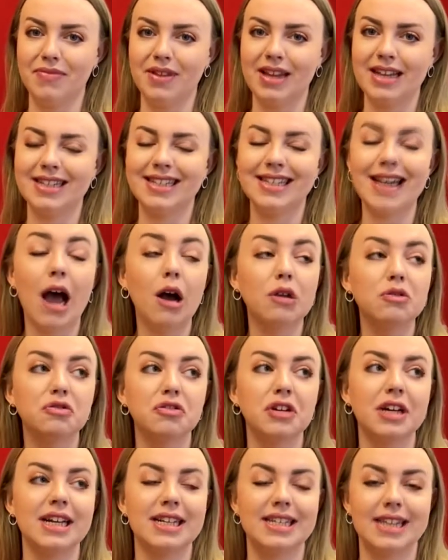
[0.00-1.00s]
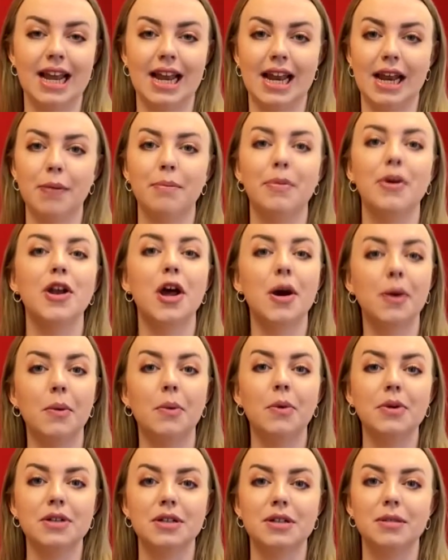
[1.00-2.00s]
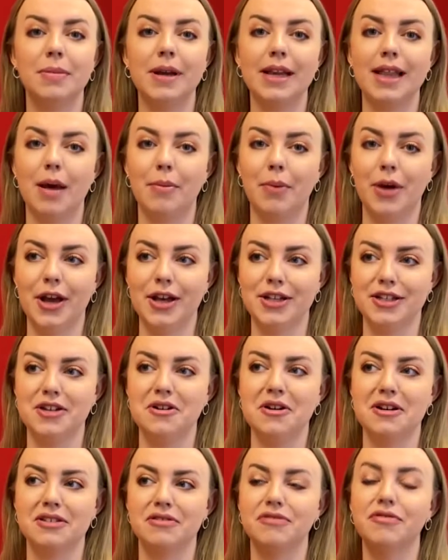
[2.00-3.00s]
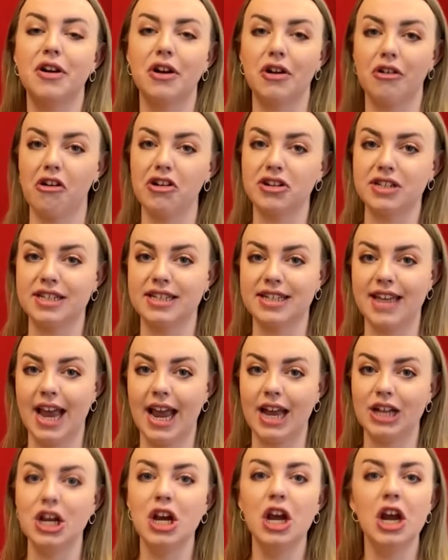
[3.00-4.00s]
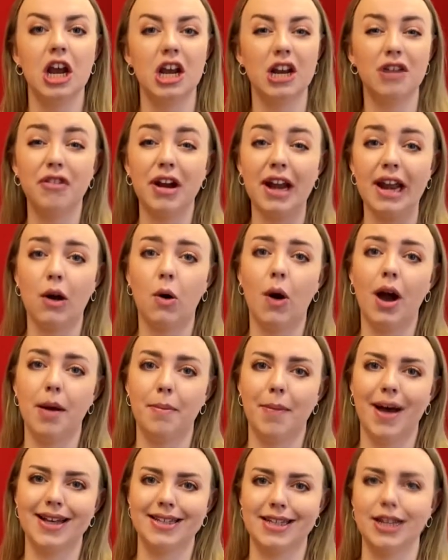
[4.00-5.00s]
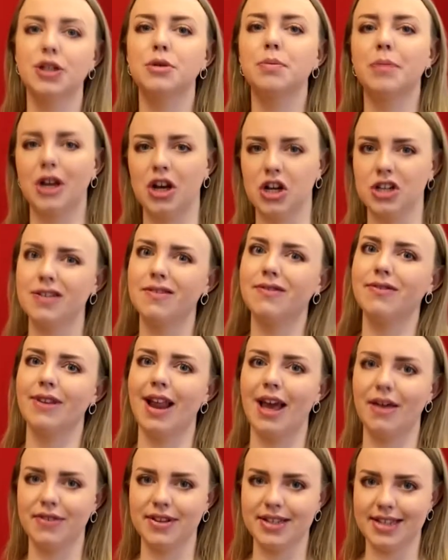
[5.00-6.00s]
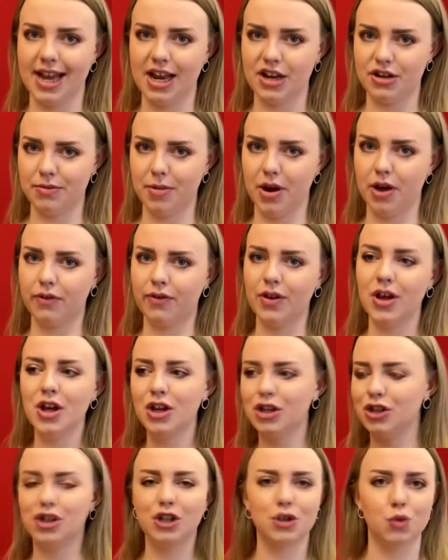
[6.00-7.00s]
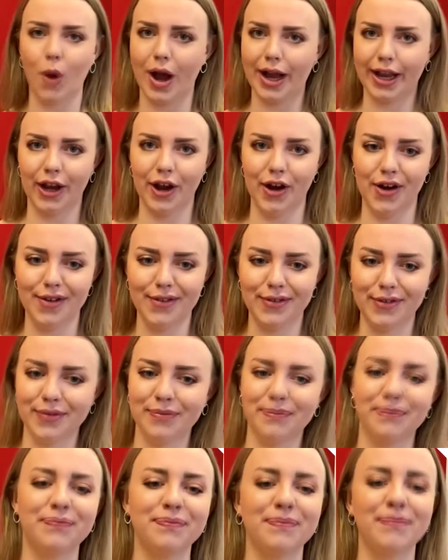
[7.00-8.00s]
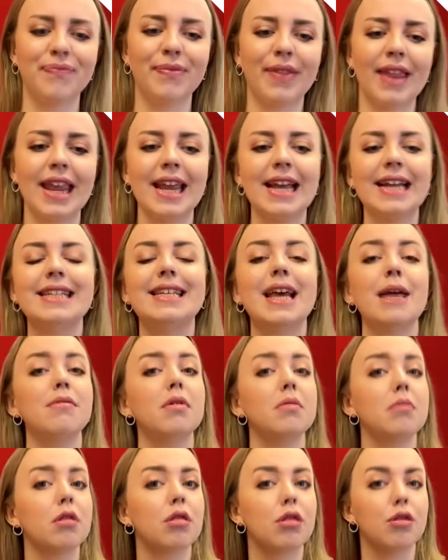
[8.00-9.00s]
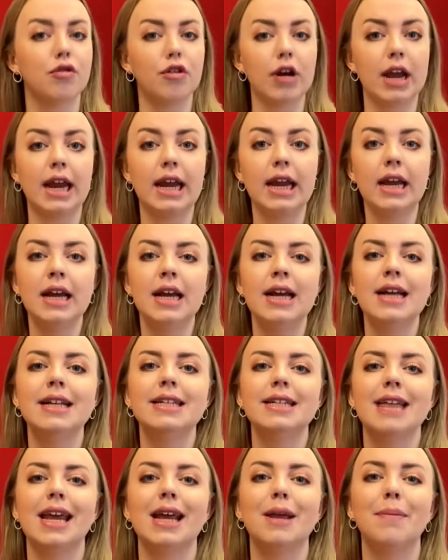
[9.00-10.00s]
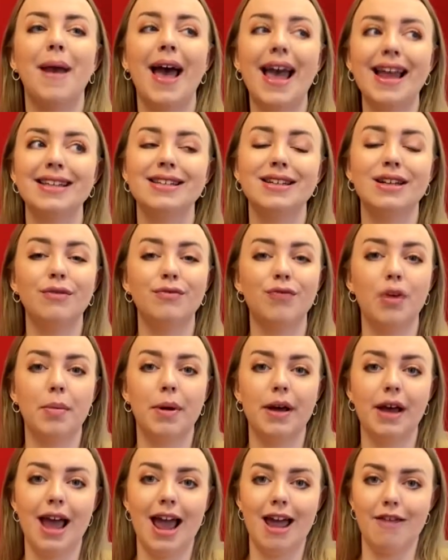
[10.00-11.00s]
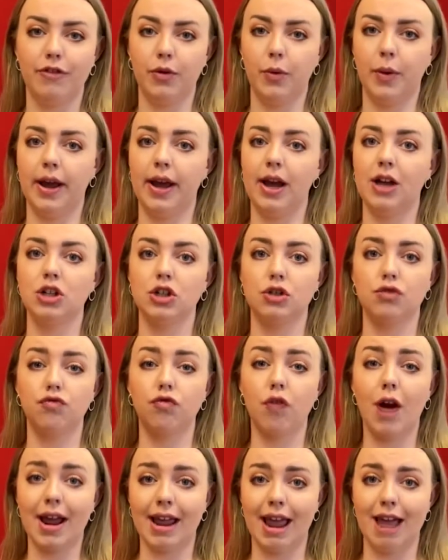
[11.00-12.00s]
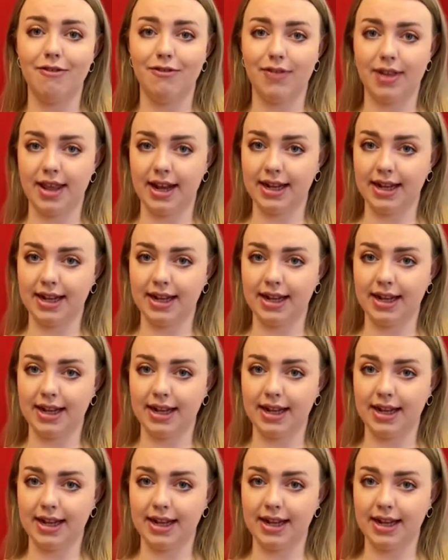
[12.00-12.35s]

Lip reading: Sounds really silly, but no one wants to be that person who has to run across the stage in a really quiet passage because they've left the snare drum off. So just whack it off. Tip number 3, take a pencil and rubber everywhere and just write everything